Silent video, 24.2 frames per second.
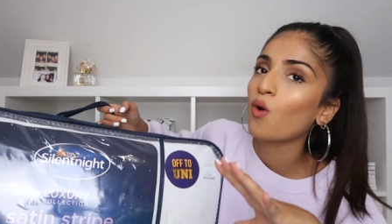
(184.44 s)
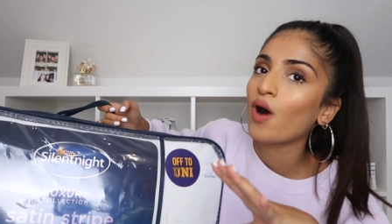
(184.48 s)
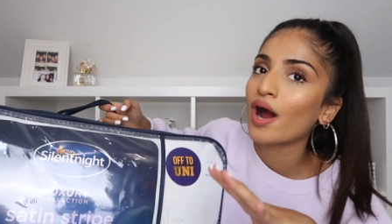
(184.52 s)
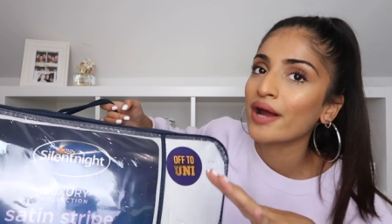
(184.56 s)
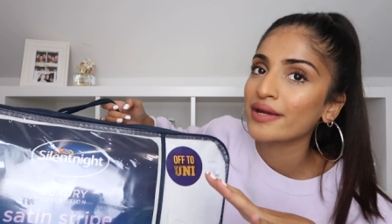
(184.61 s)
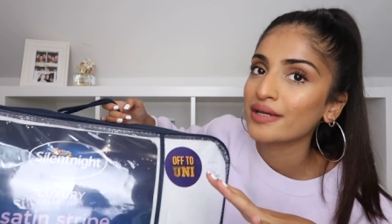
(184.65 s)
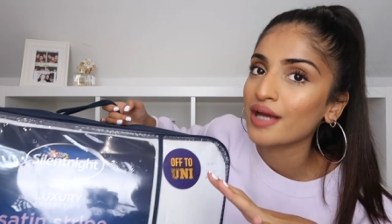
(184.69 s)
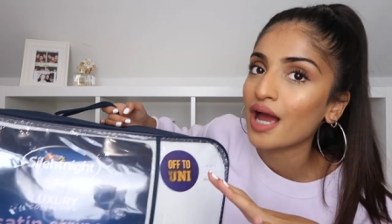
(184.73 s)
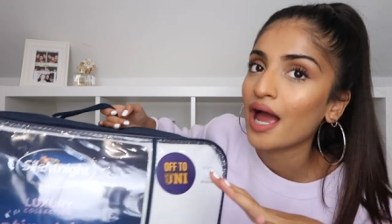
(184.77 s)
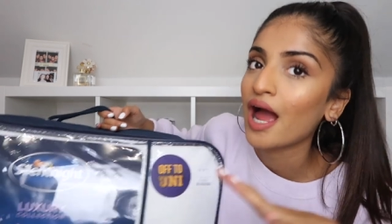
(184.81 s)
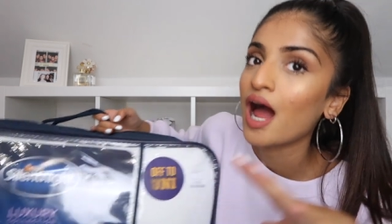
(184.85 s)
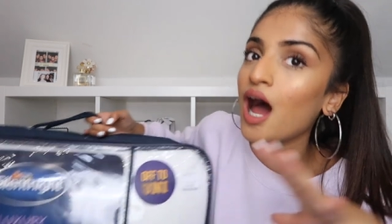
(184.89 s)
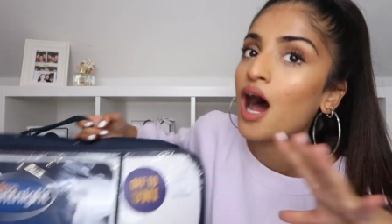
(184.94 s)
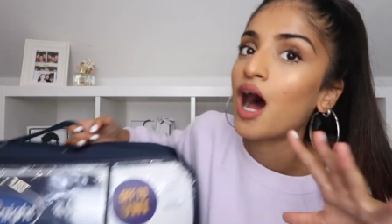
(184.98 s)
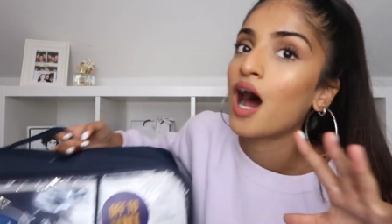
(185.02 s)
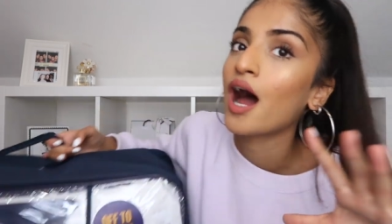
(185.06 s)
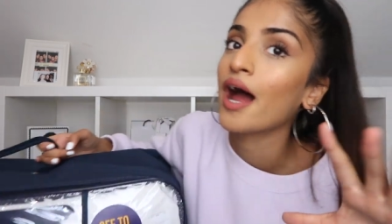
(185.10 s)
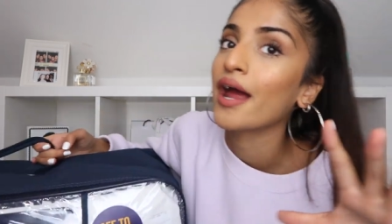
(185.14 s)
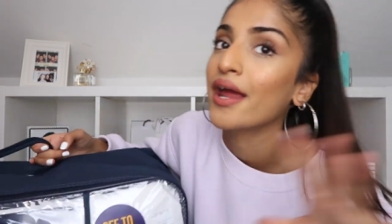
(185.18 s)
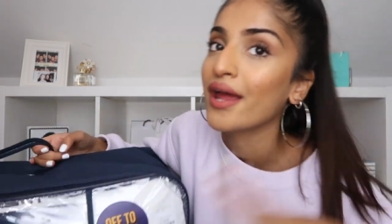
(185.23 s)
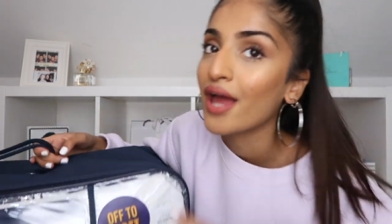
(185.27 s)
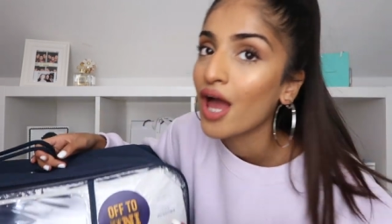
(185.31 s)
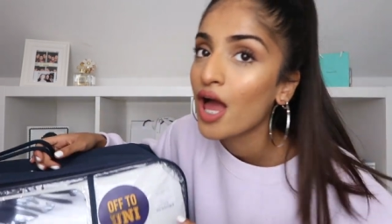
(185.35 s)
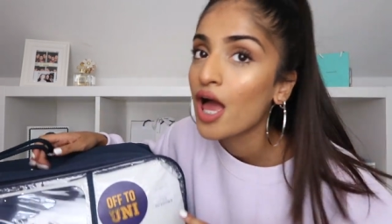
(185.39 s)
quite a
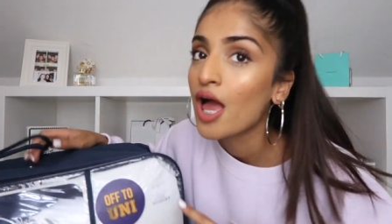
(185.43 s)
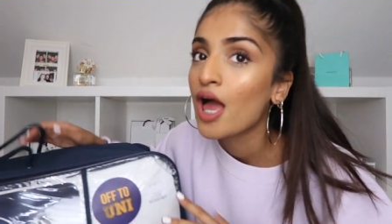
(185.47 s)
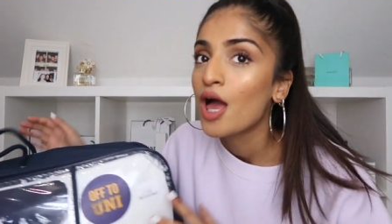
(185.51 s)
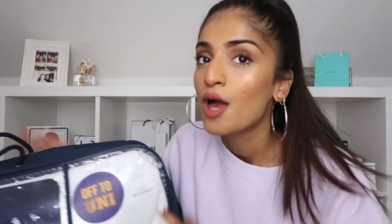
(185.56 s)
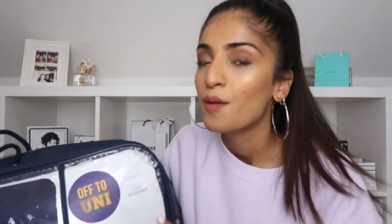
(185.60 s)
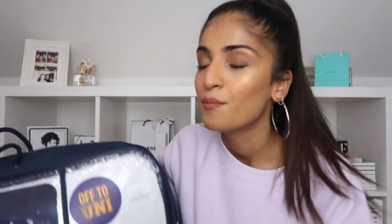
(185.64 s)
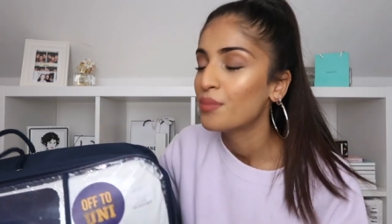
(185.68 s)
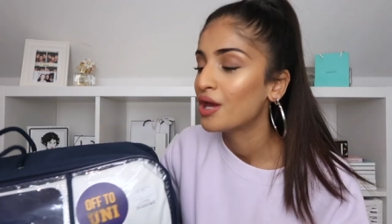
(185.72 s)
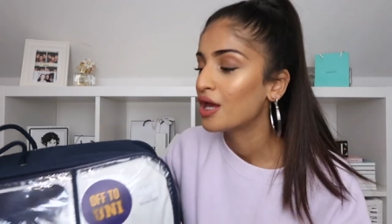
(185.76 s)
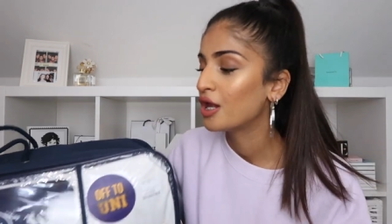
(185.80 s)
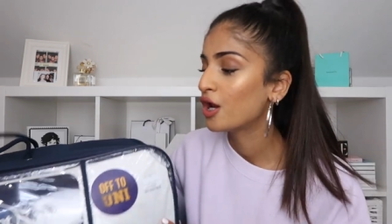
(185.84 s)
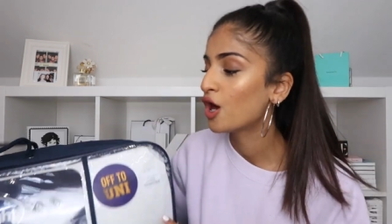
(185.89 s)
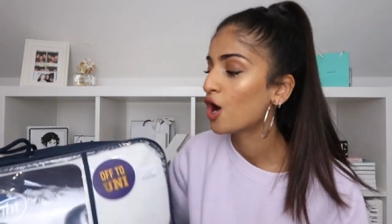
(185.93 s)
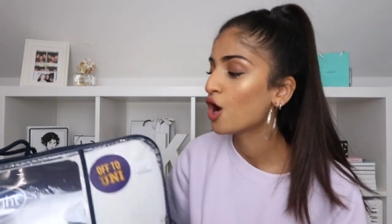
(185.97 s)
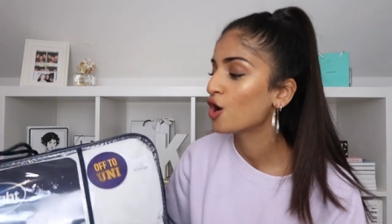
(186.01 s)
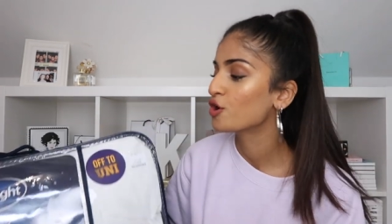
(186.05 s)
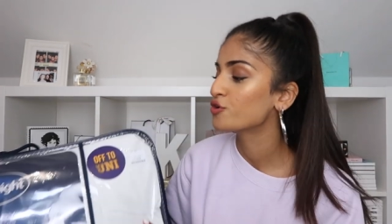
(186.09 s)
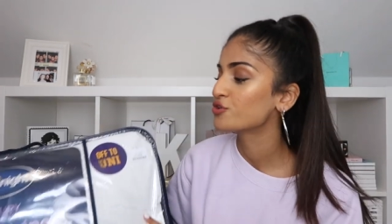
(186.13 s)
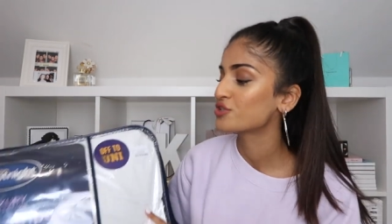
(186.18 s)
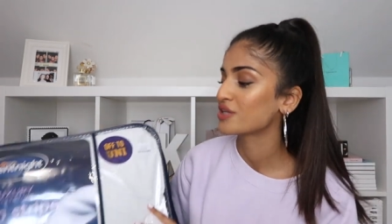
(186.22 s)
high pillow.